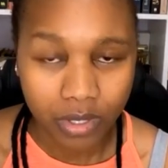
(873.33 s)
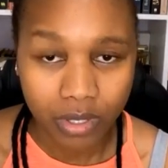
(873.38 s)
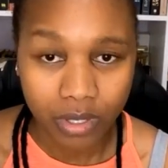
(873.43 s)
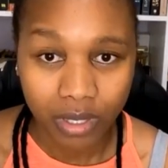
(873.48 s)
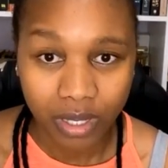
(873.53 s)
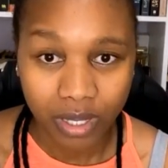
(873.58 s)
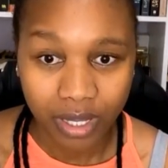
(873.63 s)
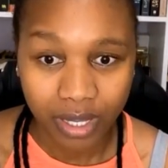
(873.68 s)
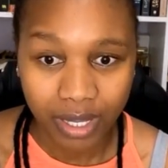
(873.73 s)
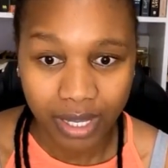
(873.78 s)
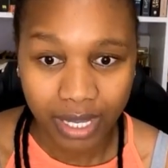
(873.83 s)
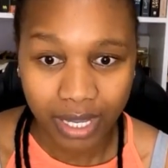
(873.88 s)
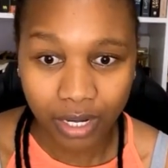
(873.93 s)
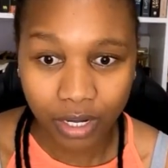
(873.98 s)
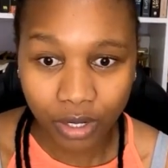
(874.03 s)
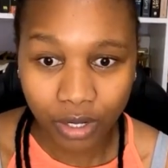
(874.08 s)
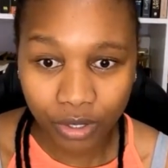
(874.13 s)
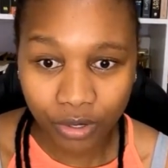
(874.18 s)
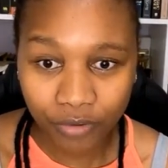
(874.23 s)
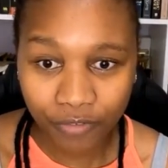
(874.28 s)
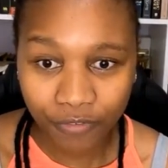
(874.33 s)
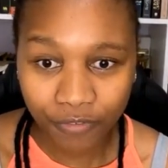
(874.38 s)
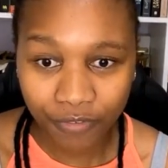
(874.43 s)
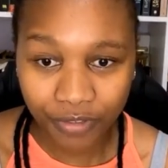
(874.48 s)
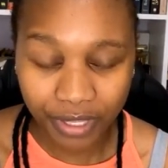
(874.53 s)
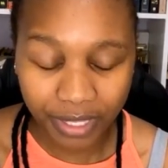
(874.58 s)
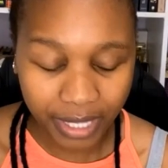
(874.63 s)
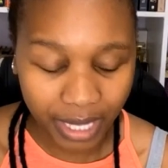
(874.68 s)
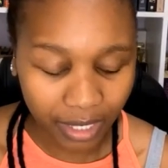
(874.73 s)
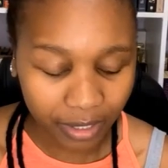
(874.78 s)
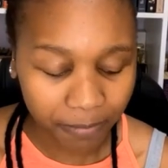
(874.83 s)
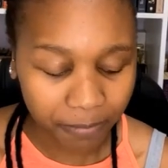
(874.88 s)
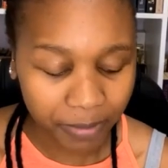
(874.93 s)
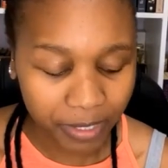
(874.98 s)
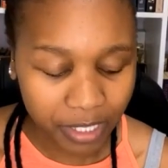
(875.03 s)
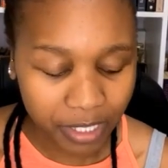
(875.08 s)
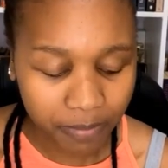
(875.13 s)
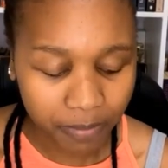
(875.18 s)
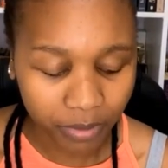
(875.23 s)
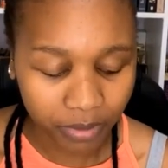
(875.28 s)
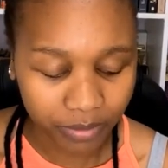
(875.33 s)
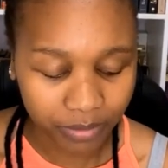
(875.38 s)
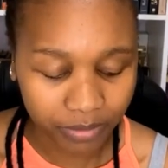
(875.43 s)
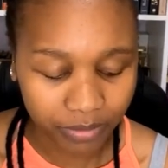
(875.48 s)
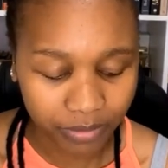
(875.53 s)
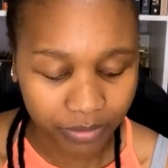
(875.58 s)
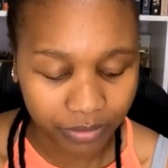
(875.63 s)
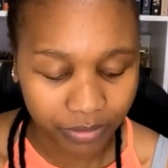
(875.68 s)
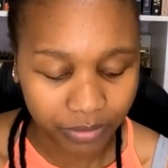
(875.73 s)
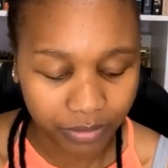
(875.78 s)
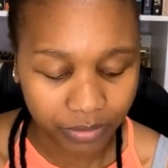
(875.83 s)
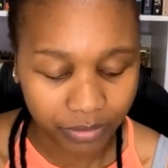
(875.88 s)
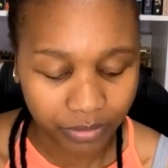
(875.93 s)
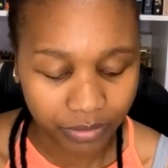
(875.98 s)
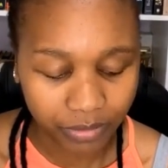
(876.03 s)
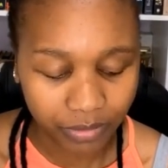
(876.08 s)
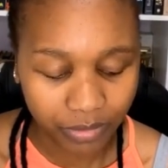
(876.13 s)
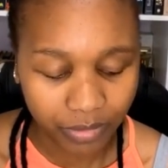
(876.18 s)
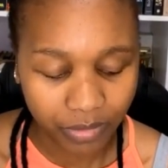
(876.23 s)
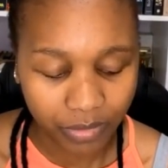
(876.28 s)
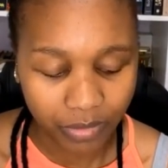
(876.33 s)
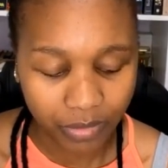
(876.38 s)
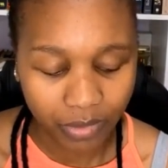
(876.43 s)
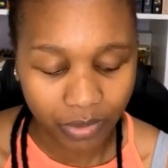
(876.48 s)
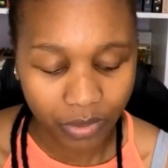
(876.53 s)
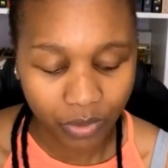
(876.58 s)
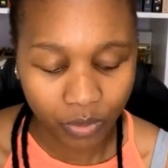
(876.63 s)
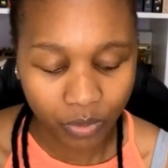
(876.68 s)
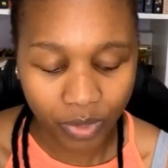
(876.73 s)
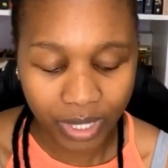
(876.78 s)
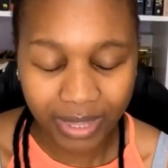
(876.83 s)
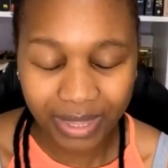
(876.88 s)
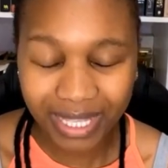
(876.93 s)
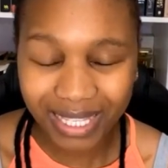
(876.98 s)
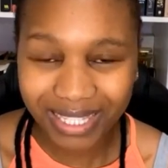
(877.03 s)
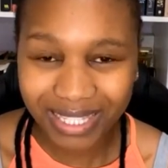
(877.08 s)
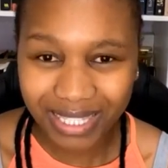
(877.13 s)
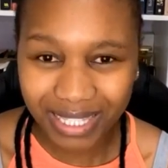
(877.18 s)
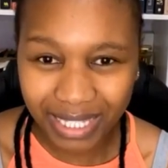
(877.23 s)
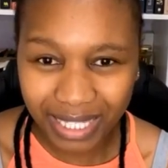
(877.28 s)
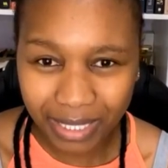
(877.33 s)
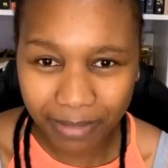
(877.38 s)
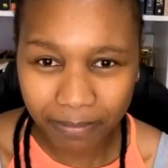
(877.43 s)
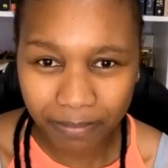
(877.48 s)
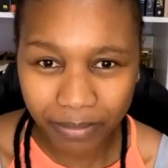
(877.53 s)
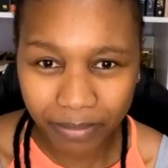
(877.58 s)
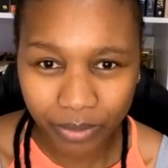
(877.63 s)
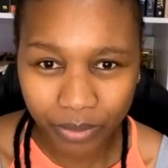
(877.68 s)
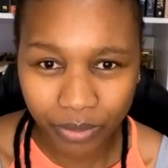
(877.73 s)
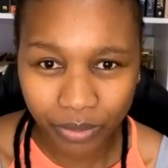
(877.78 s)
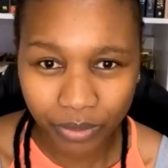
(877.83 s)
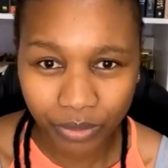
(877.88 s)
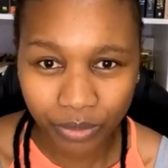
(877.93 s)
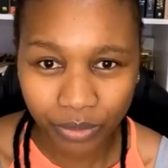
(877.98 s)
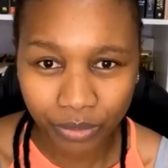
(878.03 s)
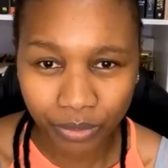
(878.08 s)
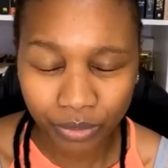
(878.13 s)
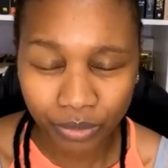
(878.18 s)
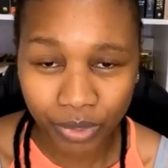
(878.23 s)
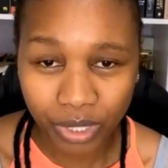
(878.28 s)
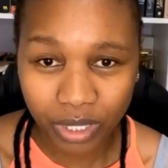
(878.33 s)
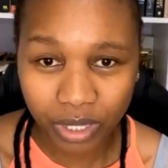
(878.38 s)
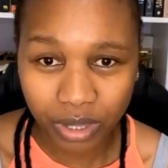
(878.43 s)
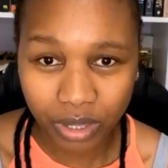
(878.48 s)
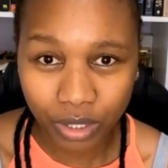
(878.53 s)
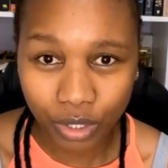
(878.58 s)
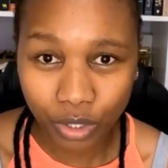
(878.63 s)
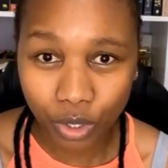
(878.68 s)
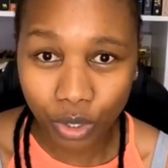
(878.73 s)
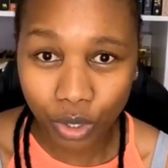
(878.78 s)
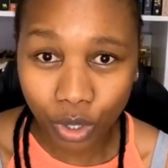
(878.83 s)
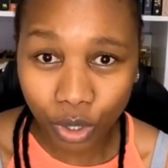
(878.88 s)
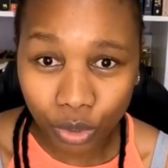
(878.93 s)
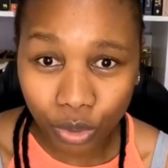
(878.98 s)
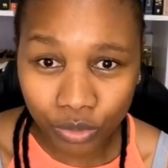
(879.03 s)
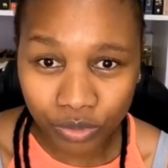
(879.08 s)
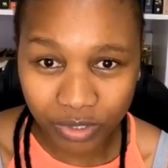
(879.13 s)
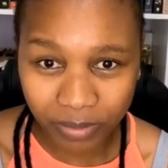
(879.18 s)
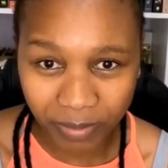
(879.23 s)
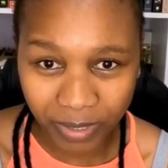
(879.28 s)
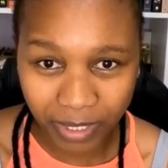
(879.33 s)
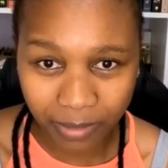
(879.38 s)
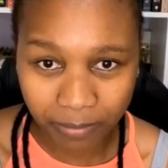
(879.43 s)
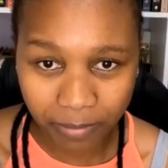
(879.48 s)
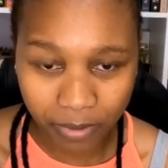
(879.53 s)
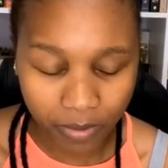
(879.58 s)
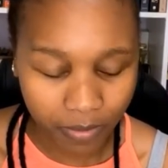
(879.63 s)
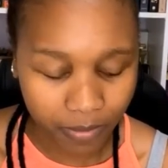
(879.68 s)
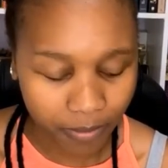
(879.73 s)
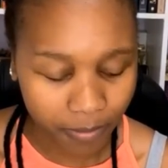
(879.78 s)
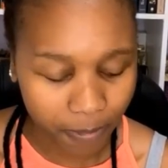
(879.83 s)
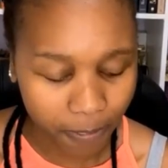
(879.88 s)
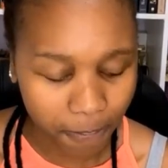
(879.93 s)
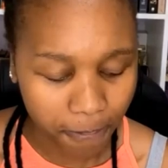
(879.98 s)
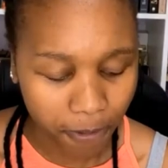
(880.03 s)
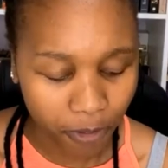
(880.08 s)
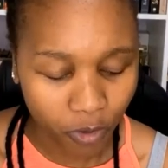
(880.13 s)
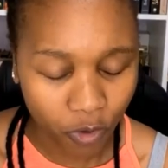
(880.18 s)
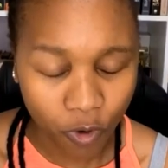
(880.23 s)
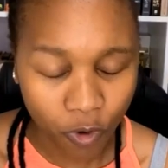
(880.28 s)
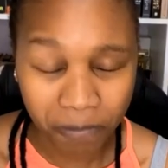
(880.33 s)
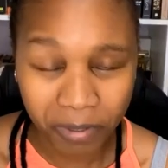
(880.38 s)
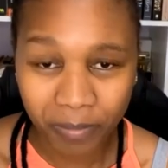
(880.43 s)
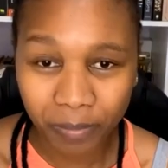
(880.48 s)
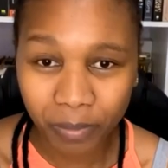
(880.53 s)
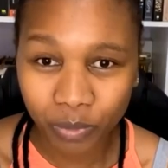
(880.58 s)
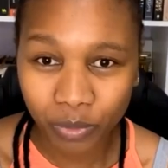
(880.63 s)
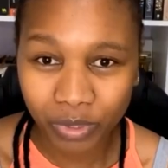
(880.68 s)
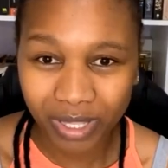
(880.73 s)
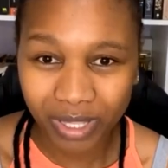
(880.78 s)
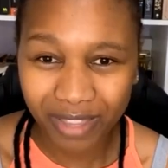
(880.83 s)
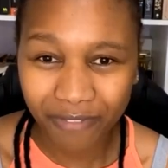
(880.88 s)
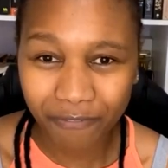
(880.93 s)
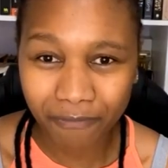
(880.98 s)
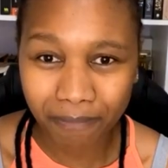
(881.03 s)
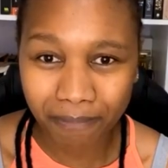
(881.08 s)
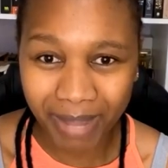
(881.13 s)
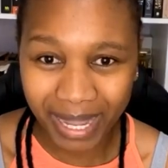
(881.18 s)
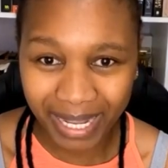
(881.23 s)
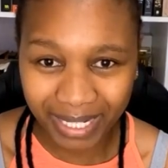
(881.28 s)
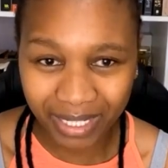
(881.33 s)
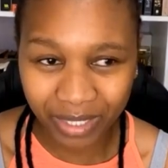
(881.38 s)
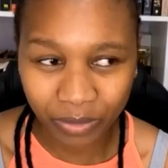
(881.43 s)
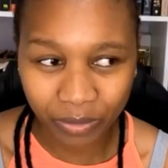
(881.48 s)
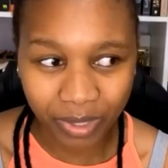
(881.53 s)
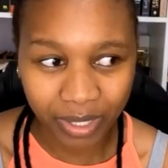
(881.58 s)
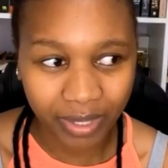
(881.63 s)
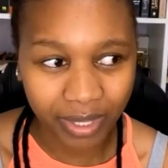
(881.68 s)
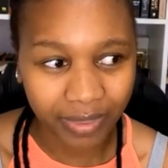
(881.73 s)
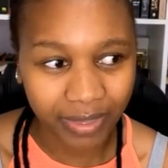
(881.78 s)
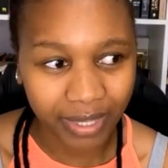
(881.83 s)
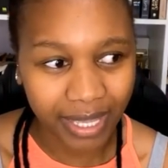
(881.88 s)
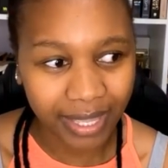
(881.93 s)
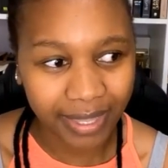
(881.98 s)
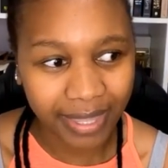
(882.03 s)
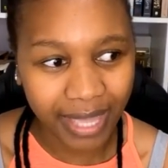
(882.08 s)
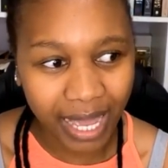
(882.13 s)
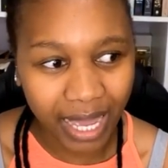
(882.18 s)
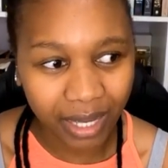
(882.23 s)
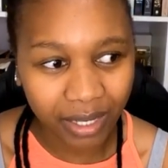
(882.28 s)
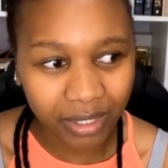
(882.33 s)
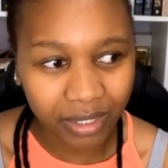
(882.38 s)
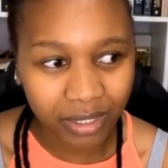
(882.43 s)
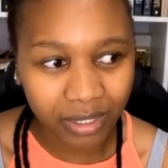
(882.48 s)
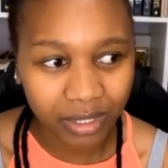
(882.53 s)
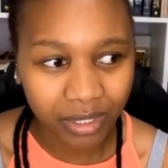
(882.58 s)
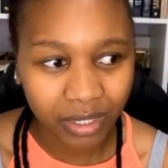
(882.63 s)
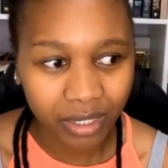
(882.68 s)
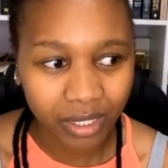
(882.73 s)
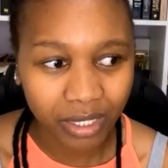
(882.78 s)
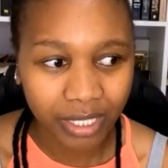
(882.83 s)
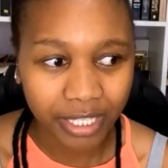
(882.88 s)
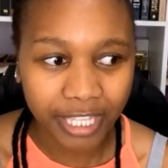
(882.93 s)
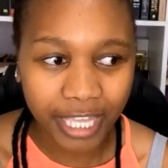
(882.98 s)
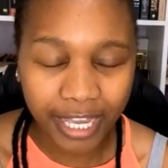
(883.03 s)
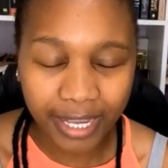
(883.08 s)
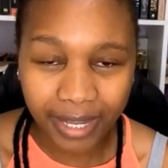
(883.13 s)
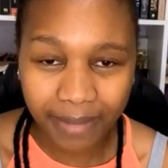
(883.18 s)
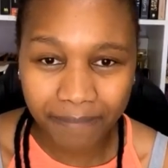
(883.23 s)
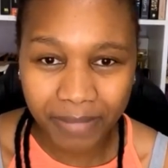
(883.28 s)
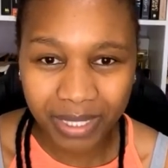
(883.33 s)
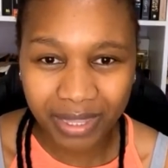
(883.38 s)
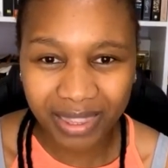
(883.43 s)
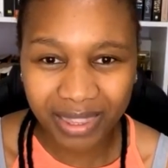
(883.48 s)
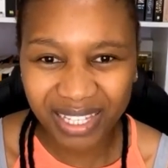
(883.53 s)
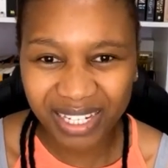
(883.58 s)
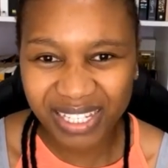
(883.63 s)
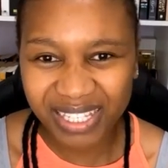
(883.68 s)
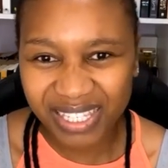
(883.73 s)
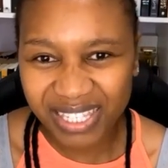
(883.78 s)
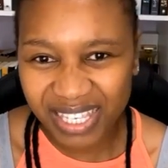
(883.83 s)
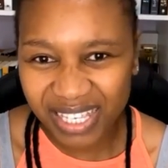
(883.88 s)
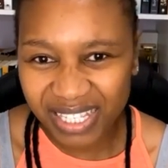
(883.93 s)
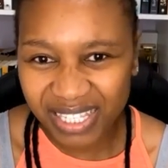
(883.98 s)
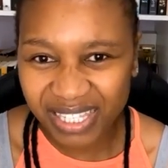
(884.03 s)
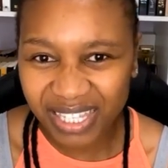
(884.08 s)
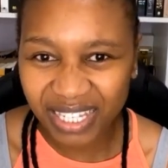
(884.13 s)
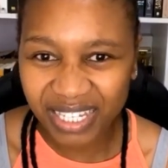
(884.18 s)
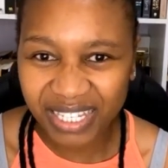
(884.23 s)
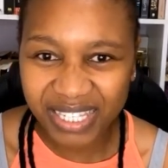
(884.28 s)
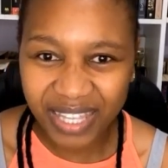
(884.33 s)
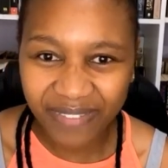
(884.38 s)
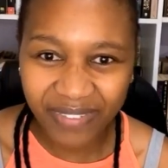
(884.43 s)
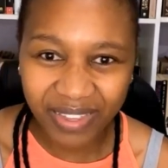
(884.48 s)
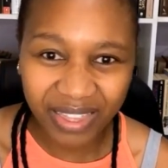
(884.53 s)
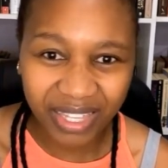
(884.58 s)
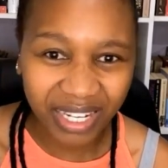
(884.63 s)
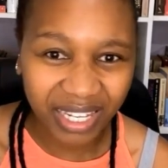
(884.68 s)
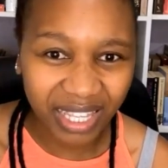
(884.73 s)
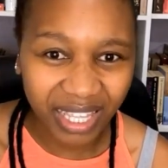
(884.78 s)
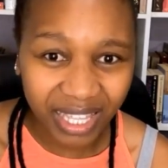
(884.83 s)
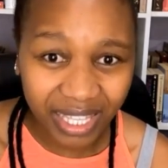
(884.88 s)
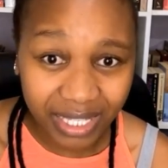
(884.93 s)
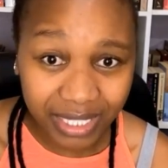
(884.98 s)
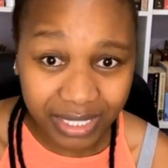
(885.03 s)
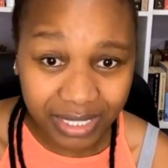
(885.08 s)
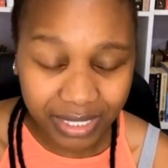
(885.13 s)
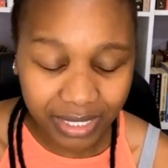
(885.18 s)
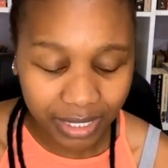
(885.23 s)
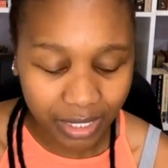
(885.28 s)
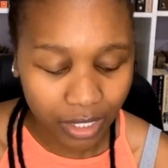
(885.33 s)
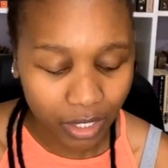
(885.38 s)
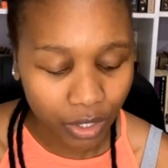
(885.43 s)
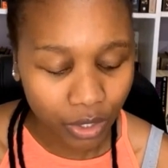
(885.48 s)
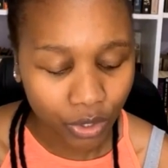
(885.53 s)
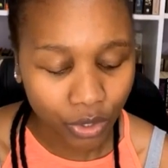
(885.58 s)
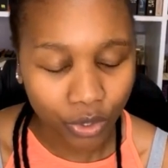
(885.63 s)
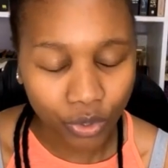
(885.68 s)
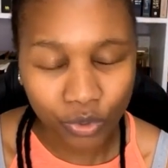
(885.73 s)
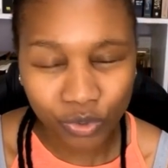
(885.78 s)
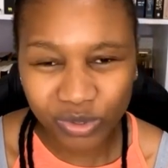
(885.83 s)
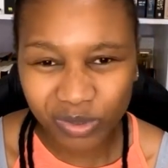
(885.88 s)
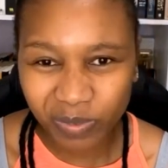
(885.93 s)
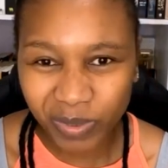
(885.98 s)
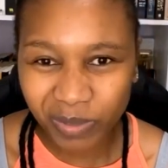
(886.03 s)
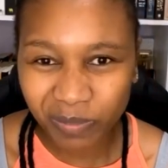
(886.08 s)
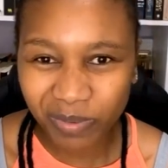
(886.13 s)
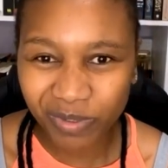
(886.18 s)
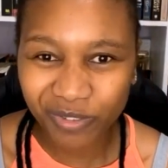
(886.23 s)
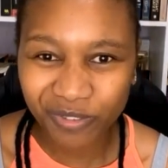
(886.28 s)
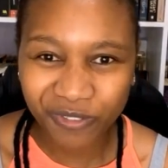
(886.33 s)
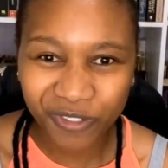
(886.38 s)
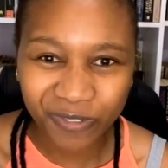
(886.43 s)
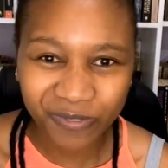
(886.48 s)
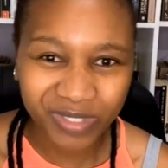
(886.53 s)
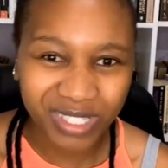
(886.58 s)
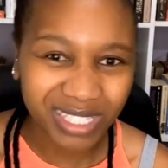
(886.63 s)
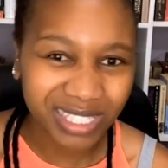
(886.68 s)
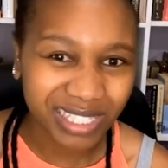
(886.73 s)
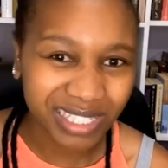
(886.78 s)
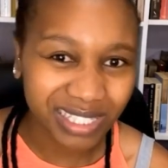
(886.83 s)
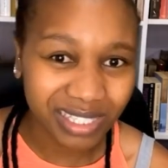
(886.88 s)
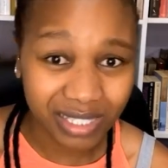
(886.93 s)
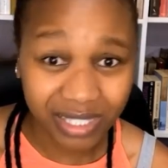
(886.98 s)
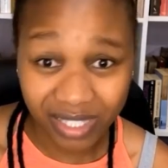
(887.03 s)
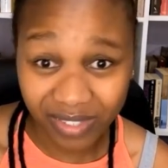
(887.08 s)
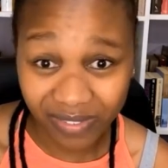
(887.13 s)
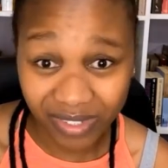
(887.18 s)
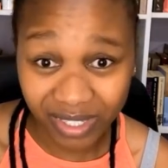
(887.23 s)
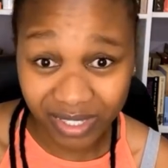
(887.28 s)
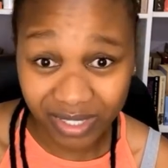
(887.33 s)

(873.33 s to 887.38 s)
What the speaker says: A lot of young people, when they sleep with old people or people who have money, whether they are young I mean 36, 37, 38, old people 50, 60, 70,